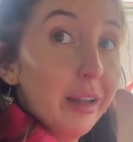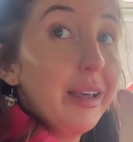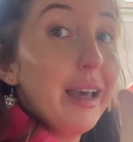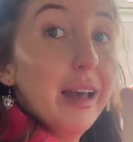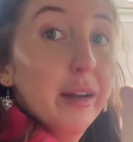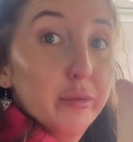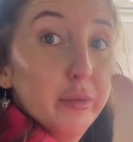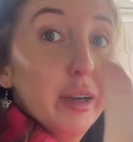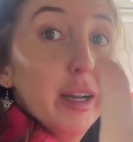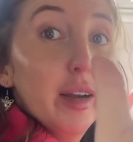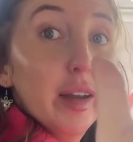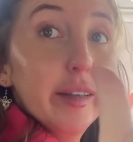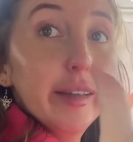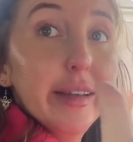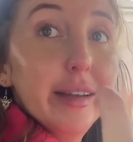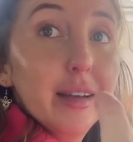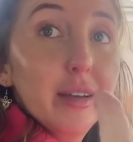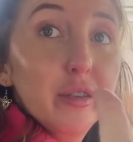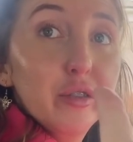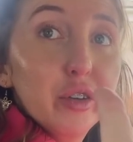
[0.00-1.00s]
did get a really nice
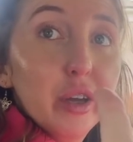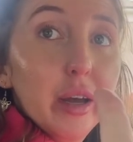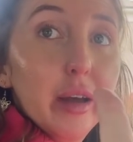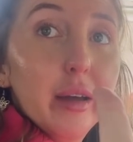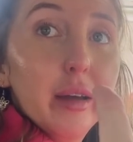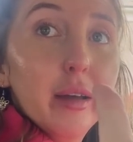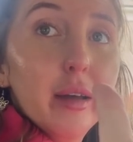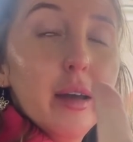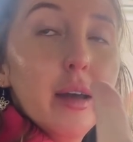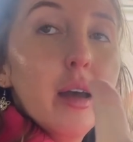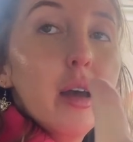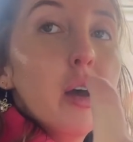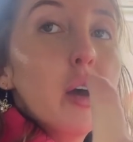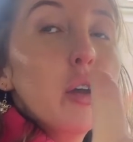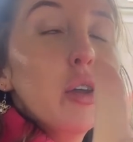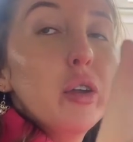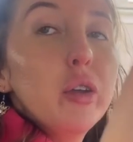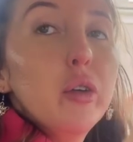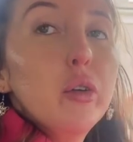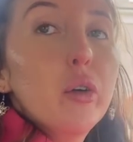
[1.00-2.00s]
English
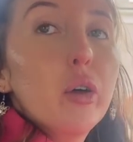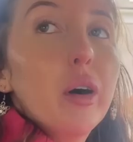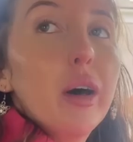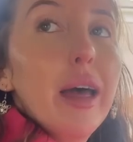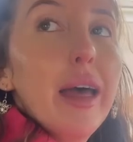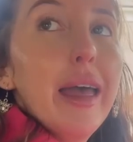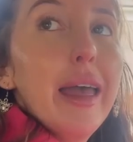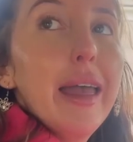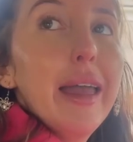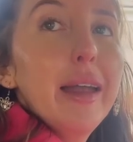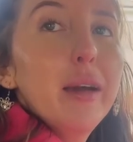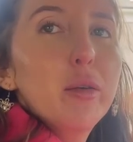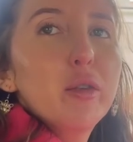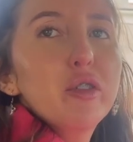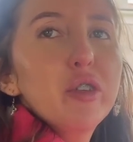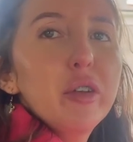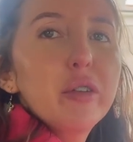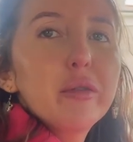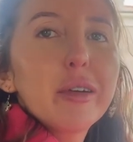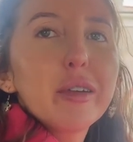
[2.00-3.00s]
shirt. You got a... We'll
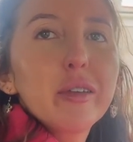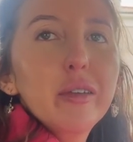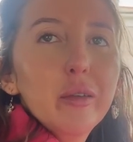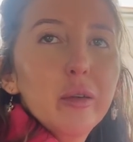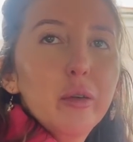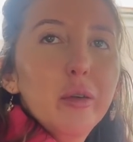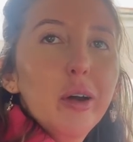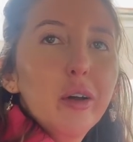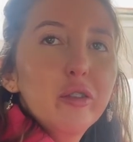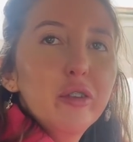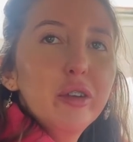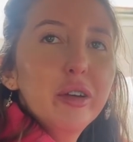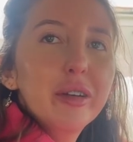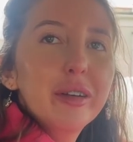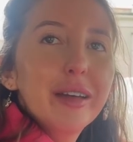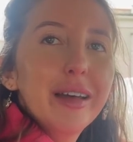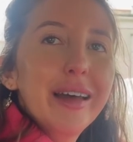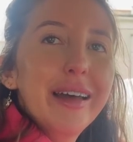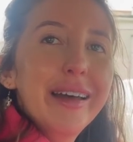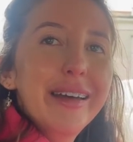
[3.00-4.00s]
show the rest of the haul, else you're
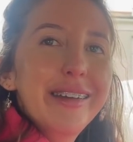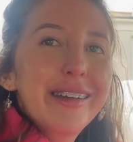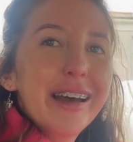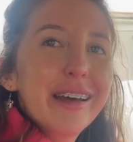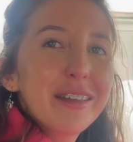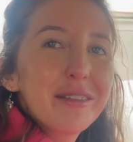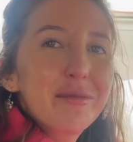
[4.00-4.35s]
going to tell them